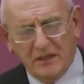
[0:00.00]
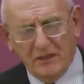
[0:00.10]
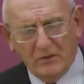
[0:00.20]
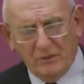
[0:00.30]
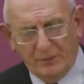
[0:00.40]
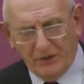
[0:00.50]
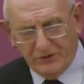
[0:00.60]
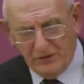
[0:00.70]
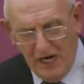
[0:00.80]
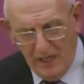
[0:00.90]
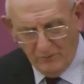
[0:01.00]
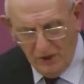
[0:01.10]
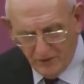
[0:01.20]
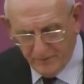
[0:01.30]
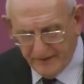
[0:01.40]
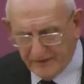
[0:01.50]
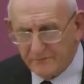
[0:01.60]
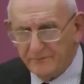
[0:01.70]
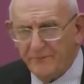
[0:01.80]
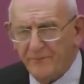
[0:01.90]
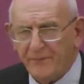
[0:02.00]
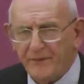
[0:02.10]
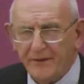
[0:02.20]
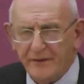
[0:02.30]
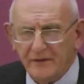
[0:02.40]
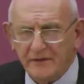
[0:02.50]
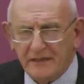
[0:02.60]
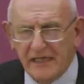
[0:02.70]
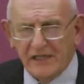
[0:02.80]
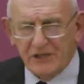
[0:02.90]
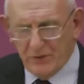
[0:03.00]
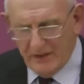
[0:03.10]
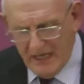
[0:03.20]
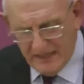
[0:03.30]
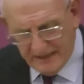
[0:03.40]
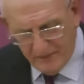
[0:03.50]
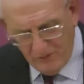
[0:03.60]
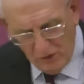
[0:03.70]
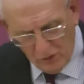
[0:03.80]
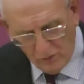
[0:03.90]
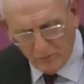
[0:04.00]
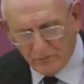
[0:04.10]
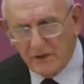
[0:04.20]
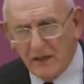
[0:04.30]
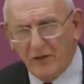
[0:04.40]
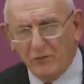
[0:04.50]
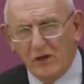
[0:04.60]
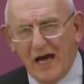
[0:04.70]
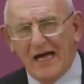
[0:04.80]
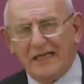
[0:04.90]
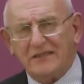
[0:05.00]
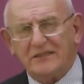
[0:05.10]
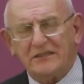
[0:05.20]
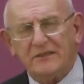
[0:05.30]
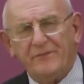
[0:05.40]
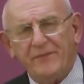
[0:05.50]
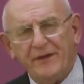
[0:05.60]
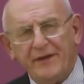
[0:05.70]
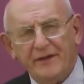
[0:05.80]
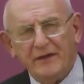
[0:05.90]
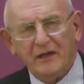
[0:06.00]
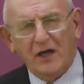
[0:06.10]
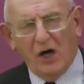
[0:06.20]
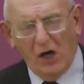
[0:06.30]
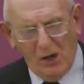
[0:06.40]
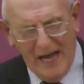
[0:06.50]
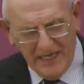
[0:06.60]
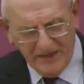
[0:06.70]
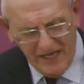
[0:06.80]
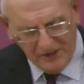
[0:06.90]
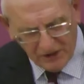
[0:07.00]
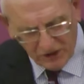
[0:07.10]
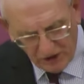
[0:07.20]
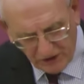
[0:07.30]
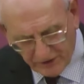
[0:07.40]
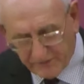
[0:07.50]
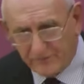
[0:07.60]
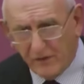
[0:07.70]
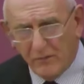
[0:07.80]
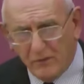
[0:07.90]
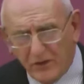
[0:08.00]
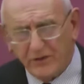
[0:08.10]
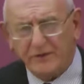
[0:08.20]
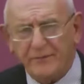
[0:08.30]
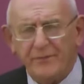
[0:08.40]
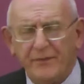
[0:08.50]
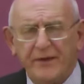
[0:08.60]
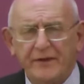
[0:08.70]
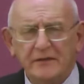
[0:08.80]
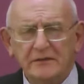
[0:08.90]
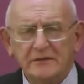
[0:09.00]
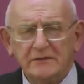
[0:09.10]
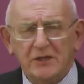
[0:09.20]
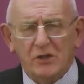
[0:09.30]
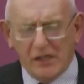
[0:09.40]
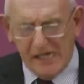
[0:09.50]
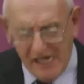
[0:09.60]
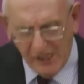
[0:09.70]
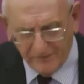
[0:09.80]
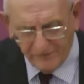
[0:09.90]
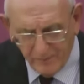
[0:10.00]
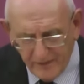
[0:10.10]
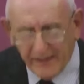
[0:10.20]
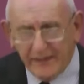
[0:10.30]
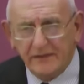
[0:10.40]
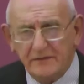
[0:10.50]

would put their arm round me. Days when I came home in rags. Oh, I thank God for a mother who cared for me.